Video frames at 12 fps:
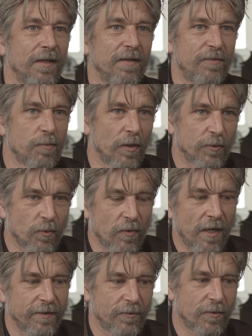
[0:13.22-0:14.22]
If you want to
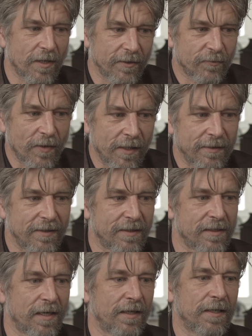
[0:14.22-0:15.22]
write, you can't write.
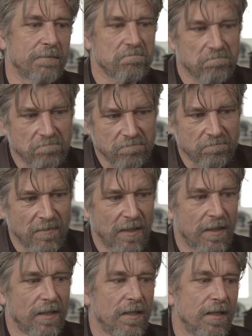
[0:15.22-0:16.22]
It's like
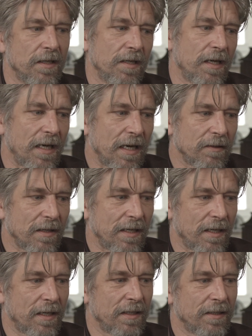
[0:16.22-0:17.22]

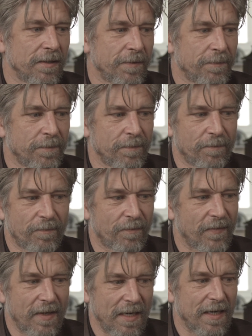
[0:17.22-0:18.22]
I
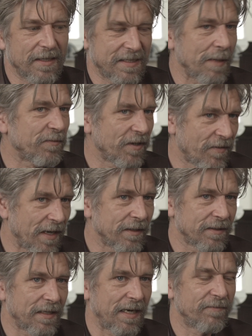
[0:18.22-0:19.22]
accepted that,
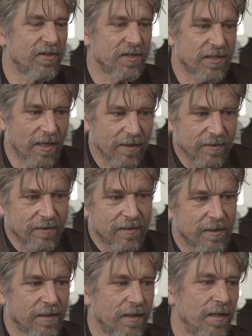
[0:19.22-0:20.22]
and I've just
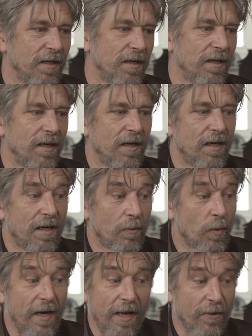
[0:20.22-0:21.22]
started
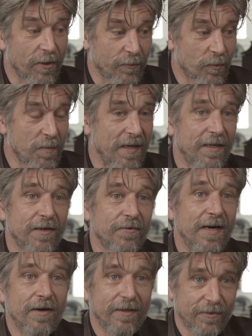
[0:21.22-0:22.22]
what I thought would be a
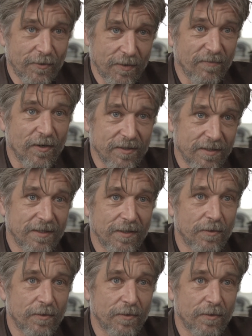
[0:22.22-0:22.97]
career at university.